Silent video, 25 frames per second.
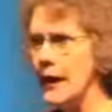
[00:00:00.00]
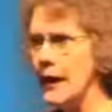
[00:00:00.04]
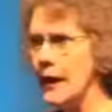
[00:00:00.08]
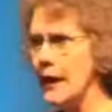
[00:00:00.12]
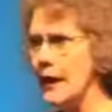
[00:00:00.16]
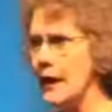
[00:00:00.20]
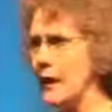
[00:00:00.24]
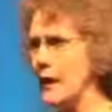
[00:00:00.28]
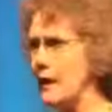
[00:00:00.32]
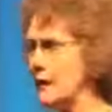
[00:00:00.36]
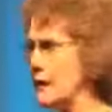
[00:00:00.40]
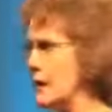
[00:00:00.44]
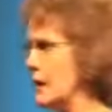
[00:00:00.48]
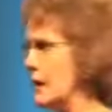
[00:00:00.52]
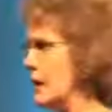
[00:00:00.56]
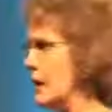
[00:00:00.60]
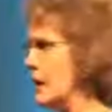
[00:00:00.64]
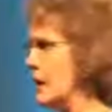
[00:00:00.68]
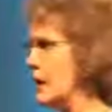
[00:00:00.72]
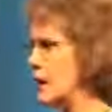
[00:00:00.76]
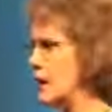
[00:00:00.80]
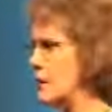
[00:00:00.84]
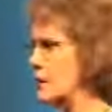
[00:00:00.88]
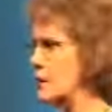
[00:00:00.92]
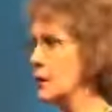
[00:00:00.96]
and
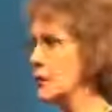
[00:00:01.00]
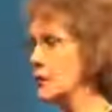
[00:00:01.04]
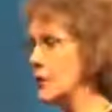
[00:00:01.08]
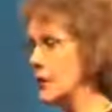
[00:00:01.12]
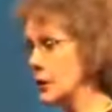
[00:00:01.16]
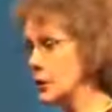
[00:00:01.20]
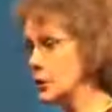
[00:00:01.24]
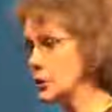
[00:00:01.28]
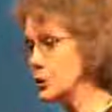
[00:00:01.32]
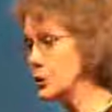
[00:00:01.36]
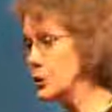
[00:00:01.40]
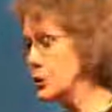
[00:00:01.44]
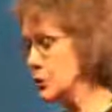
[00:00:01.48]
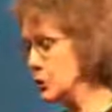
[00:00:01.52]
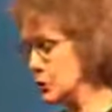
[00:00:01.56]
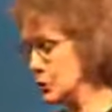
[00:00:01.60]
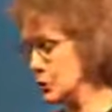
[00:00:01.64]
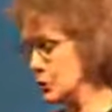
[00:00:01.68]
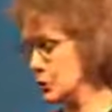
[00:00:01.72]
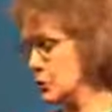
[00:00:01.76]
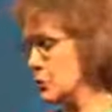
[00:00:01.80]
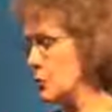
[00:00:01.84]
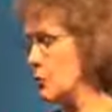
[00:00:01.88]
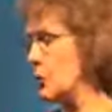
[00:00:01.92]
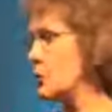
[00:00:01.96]
um, they
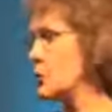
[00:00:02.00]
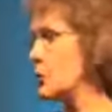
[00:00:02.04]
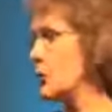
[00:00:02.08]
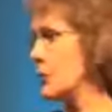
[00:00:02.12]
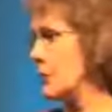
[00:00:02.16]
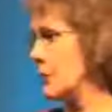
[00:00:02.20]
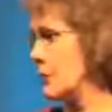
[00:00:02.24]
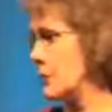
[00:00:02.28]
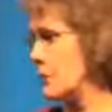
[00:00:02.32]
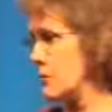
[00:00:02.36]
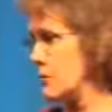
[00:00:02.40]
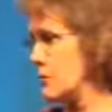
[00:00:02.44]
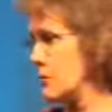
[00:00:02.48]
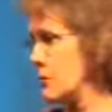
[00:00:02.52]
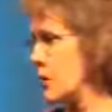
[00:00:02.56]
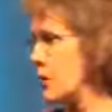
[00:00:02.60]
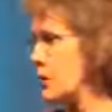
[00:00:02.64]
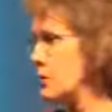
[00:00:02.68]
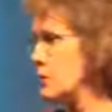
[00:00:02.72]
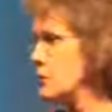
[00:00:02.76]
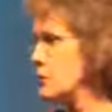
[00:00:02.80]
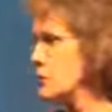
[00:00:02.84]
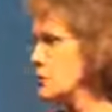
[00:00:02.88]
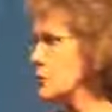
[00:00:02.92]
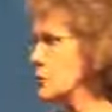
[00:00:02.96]
choose to work with their own
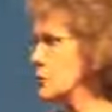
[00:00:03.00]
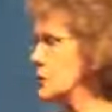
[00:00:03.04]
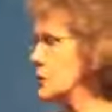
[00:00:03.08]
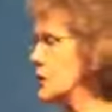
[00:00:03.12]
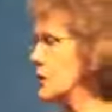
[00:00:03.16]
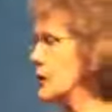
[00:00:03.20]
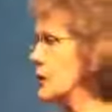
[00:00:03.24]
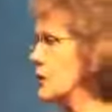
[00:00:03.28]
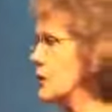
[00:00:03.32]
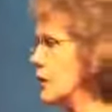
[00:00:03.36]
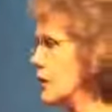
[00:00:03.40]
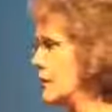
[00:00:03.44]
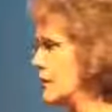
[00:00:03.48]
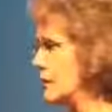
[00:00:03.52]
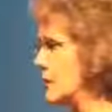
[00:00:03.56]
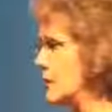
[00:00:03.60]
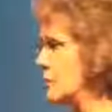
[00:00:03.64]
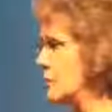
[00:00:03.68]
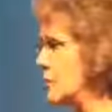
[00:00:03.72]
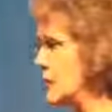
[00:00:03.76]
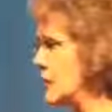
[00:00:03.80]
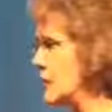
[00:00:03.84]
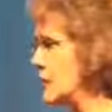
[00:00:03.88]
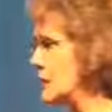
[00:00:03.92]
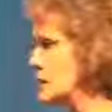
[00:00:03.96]
doctors to get off the
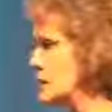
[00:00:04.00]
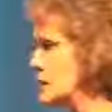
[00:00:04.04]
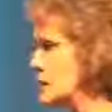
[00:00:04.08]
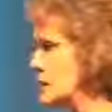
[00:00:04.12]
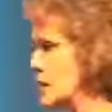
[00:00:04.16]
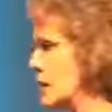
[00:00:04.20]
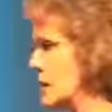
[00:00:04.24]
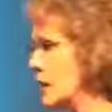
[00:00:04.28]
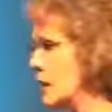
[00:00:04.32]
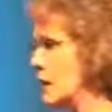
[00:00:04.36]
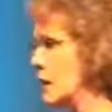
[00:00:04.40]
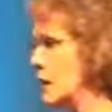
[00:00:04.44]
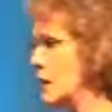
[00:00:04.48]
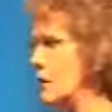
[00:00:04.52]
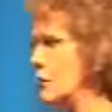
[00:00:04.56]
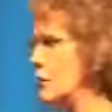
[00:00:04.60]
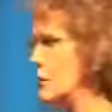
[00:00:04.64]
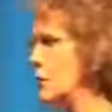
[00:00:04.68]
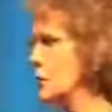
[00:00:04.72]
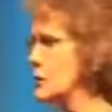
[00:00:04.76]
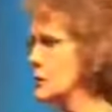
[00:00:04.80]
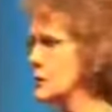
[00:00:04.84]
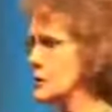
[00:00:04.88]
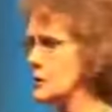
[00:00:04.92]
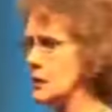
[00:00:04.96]
meds, and
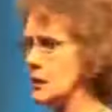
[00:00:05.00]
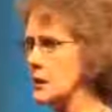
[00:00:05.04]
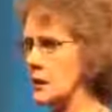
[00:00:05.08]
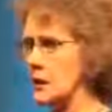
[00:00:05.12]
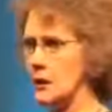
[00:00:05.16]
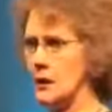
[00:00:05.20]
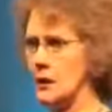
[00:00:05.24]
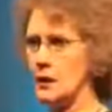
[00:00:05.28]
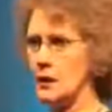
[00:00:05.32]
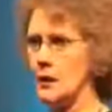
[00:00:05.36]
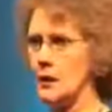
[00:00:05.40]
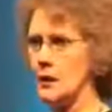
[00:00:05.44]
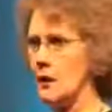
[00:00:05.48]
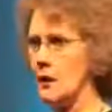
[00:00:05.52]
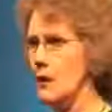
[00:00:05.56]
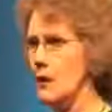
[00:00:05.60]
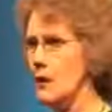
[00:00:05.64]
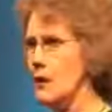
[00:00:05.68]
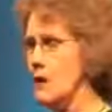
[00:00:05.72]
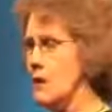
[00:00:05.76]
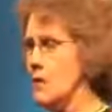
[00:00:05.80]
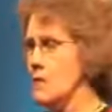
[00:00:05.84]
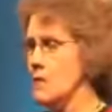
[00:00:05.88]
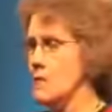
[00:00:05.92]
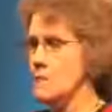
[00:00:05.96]
we're seeing
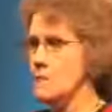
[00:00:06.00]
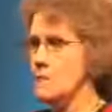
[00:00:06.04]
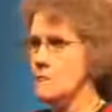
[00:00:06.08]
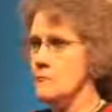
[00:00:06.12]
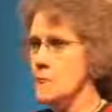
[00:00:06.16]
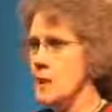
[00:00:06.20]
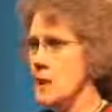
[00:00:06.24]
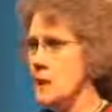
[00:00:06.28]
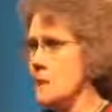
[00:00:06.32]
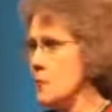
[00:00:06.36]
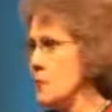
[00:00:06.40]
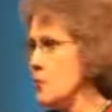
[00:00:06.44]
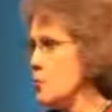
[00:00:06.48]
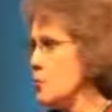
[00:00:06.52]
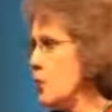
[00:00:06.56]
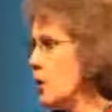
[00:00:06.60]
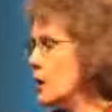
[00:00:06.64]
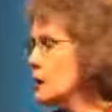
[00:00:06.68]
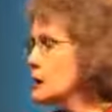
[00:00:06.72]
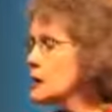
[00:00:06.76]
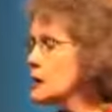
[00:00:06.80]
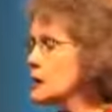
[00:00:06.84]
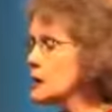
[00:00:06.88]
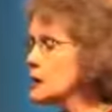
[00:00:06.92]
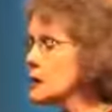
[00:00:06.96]
maybe
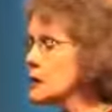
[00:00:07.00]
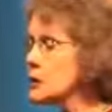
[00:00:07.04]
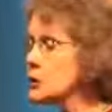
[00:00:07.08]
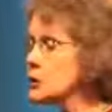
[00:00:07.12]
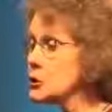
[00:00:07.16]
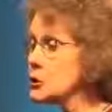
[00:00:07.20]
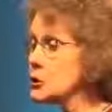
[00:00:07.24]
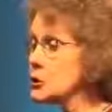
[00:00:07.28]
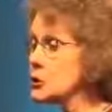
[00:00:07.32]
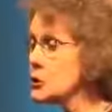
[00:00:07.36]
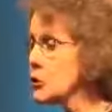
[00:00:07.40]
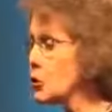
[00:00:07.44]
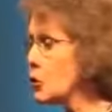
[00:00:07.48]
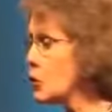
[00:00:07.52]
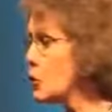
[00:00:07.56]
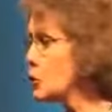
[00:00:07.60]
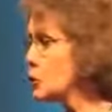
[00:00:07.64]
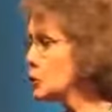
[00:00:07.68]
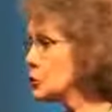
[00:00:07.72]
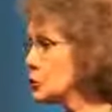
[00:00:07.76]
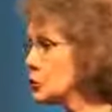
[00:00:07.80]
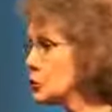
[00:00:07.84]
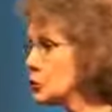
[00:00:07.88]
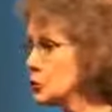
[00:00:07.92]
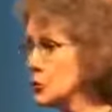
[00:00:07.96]
one seizure the
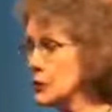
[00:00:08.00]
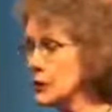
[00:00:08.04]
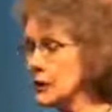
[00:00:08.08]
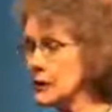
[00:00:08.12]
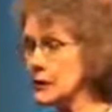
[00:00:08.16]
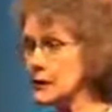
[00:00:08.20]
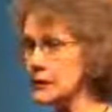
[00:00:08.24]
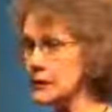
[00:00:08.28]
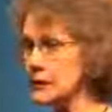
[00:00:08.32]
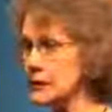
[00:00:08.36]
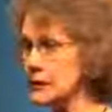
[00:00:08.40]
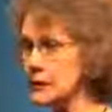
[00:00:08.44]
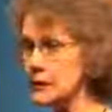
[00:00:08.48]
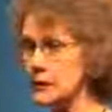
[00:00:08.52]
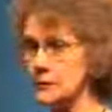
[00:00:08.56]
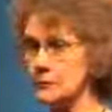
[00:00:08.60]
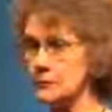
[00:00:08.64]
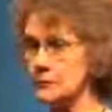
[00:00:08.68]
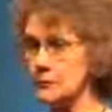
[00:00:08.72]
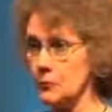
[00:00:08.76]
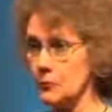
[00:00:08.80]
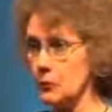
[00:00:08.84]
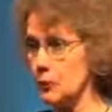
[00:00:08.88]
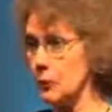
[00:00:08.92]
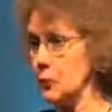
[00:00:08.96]
whole two weeks
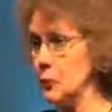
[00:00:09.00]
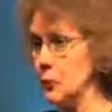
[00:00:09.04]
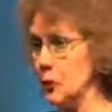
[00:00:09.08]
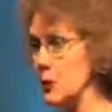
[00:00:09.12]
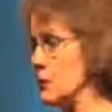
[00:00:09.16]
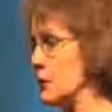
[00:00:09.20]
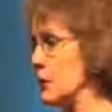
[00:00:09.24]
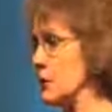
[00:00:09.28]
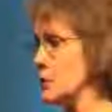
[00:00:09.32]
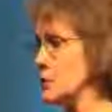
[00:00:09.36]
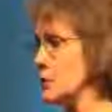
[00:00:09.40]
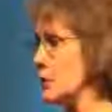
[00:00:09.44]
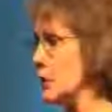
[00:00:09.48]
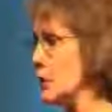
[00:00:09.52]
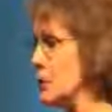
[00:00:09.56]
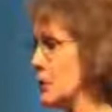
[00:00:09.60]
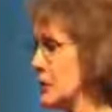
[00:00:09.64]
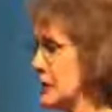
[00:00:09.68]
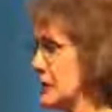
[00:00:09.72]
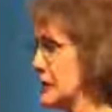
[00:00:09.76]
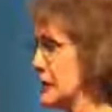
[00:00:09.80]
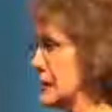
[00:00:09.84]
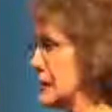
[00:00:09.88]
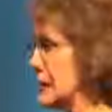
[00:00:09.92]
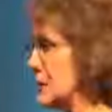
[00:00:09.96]
is pretty much what
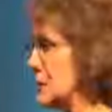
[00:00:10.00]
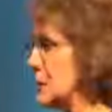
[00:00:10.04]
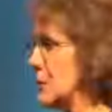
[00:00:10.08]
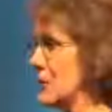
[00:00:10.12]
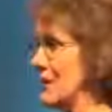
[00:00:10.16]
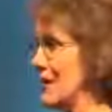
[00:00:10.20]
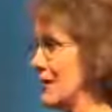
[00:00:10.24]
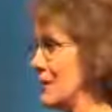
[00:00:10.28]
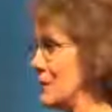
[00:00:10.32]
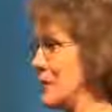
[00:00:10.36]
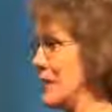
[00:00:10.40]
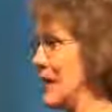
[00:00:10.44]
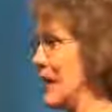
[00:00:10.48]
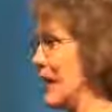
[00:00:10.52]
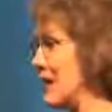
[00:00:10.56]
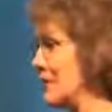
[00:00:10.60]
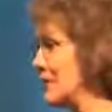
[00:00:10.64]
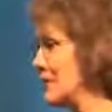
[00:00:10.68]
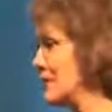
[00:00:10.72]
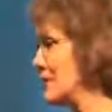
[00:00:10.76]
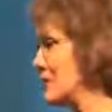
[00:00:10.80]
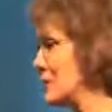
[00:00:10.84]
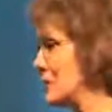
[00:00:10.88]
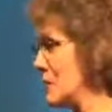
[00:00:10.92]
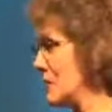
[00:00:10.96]
we see when they've been
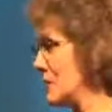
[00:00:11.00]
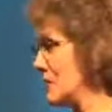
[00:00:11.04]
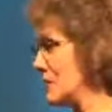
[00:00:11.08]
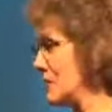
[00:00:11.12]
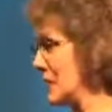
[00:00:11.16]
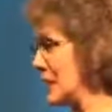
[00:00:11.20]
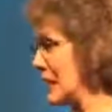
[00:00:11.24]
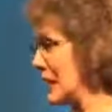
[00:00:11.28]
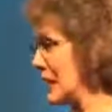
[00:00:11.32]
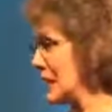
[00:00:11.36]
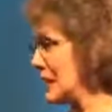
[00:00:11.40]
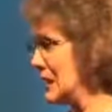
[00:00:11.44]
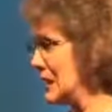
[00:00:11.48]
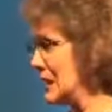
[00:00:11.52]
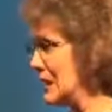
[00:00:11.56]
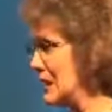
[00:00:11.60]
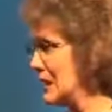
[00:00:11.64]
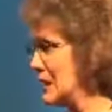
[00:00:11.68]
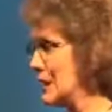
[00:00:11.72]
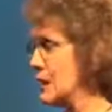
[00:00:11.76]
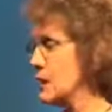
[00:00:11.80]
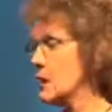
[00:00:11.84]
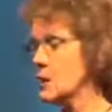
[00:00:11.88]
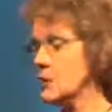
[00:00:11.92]
having them every day.